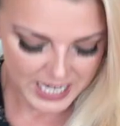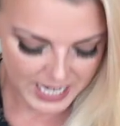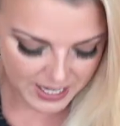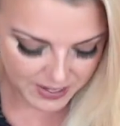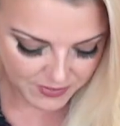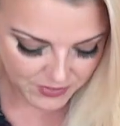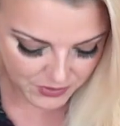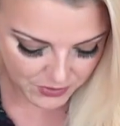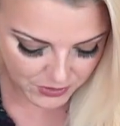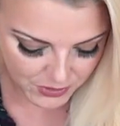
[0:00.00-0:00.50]
And
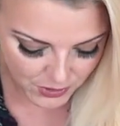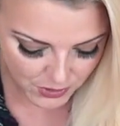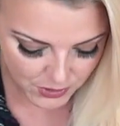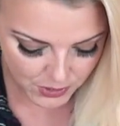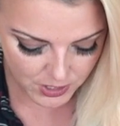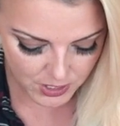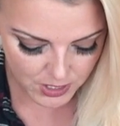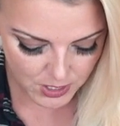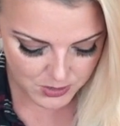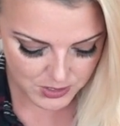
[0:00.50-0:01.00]
if you
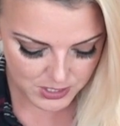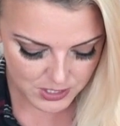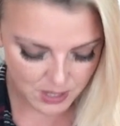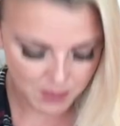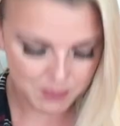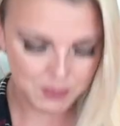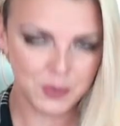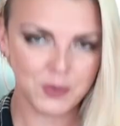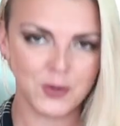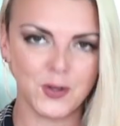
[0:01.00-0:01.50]
look close
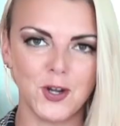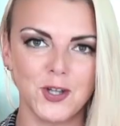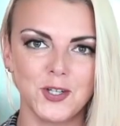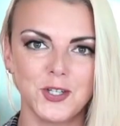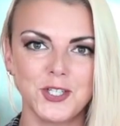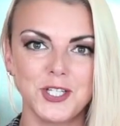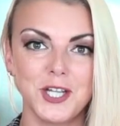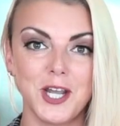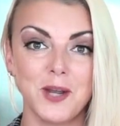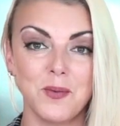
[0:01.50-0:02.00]
up, you can
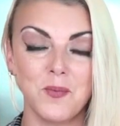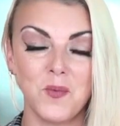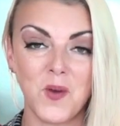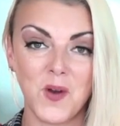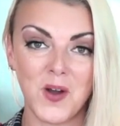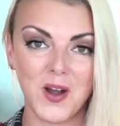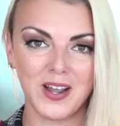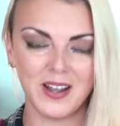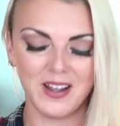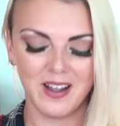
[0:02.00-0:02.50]
understand
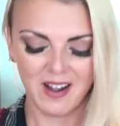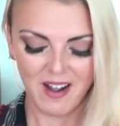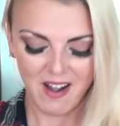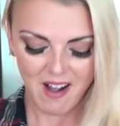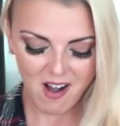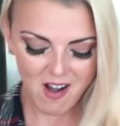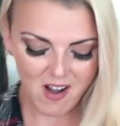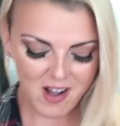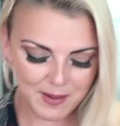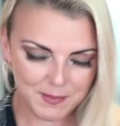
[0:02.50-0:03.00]
why.
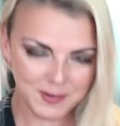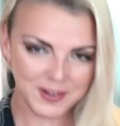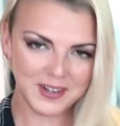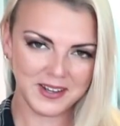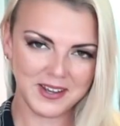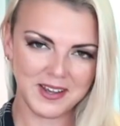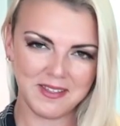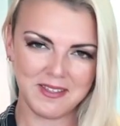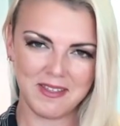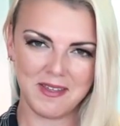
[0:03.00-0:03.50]
I'm gonna
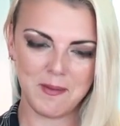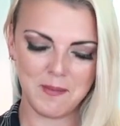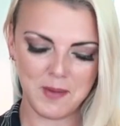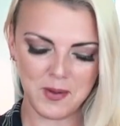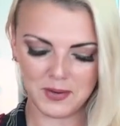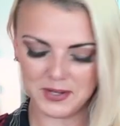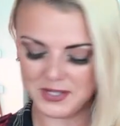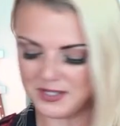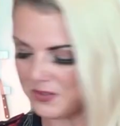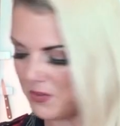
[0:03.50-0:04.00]
get them
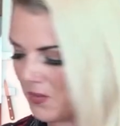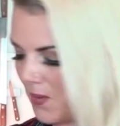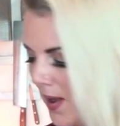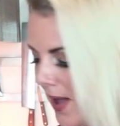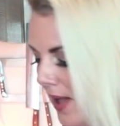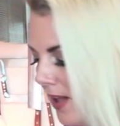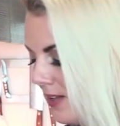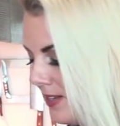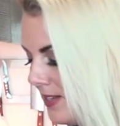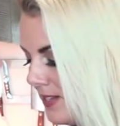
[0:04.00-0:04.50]
out as well.